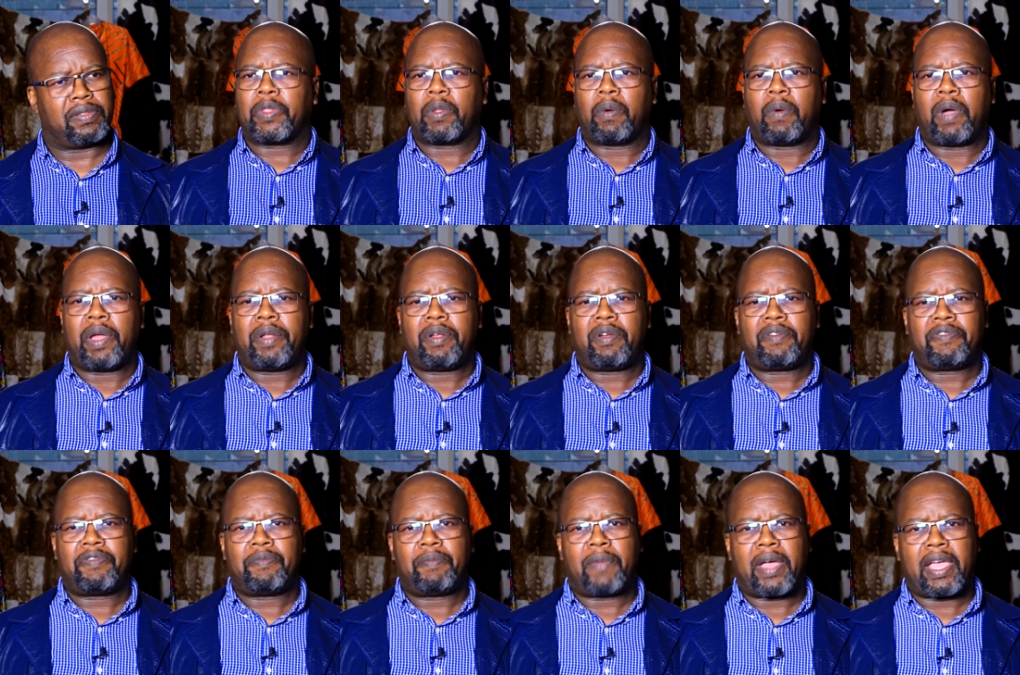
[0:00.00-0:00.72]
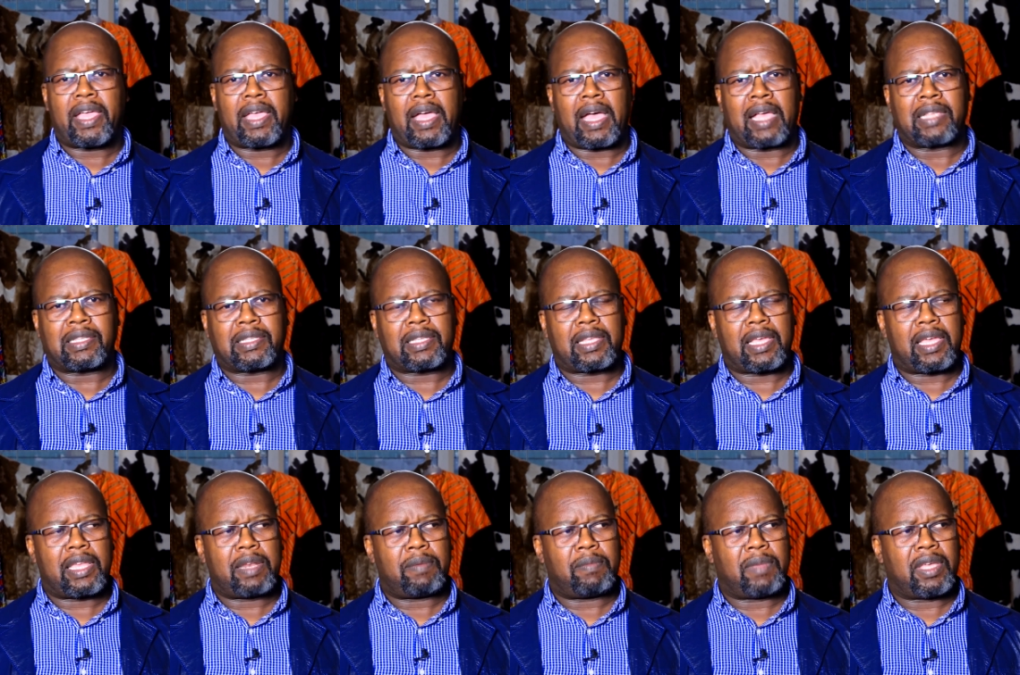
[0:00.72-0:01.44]
One of my
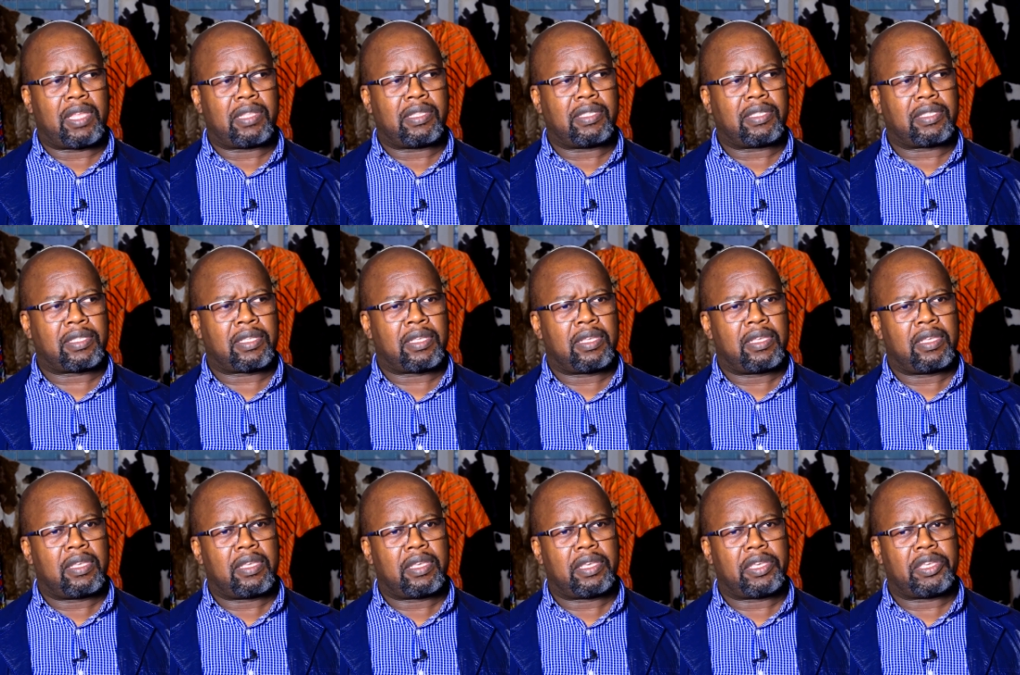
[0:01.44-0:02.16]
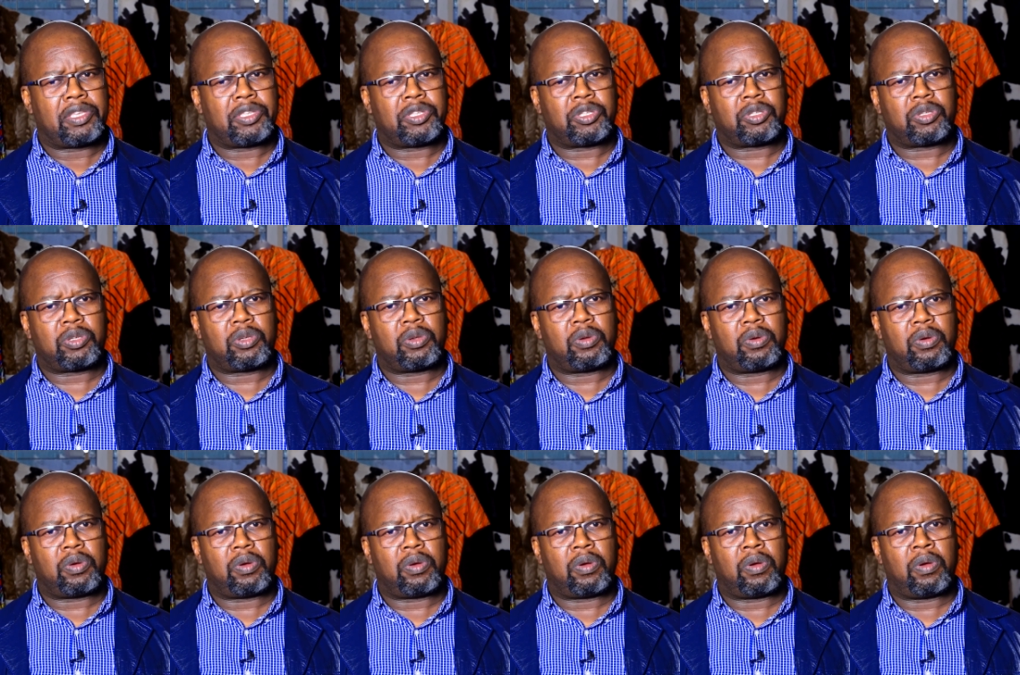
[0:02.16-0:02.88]
assignments is
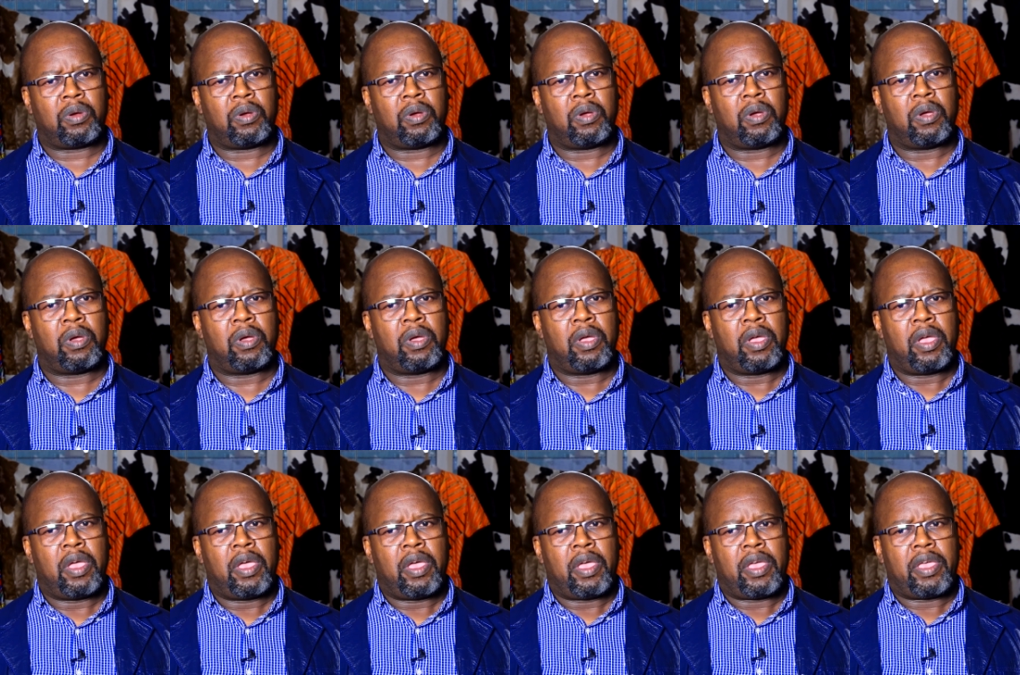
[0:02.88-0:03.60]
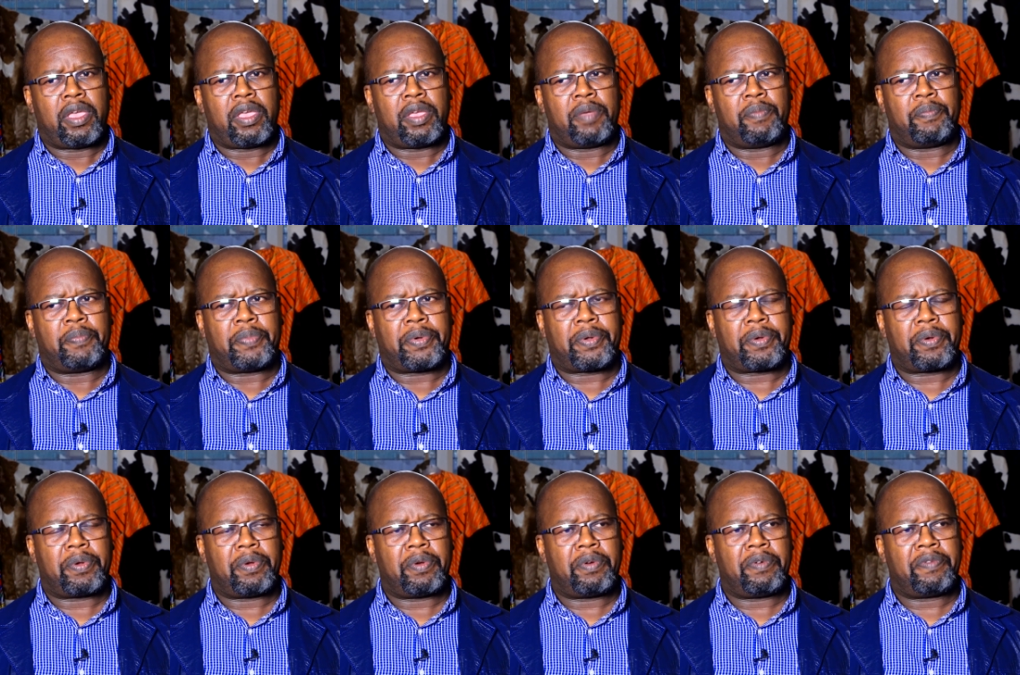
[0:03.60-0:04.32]
to
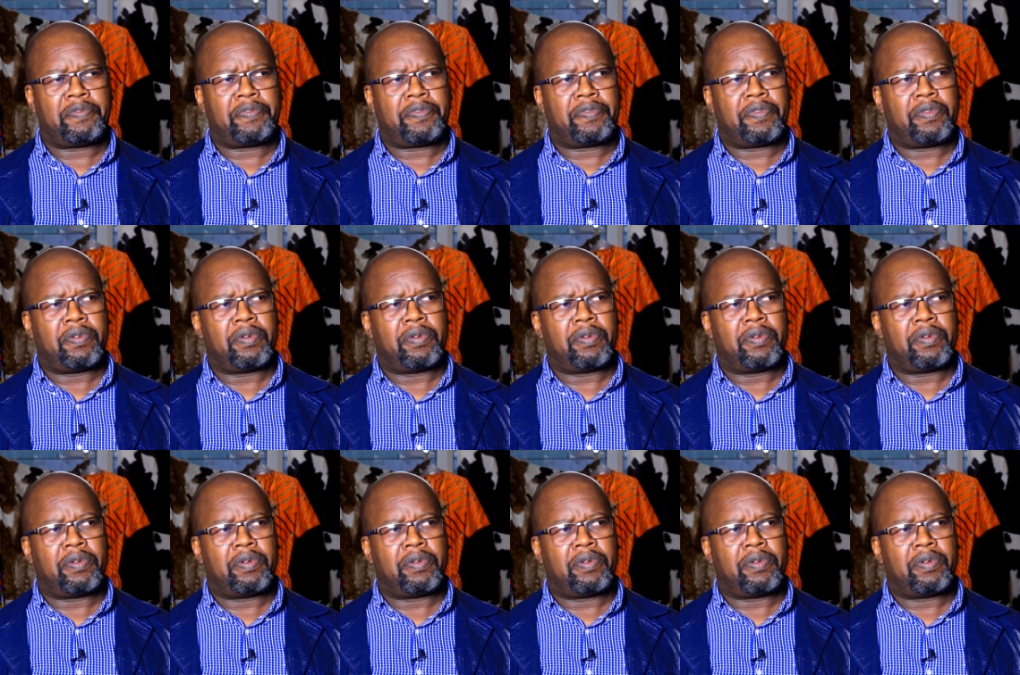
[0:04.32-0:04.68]
improve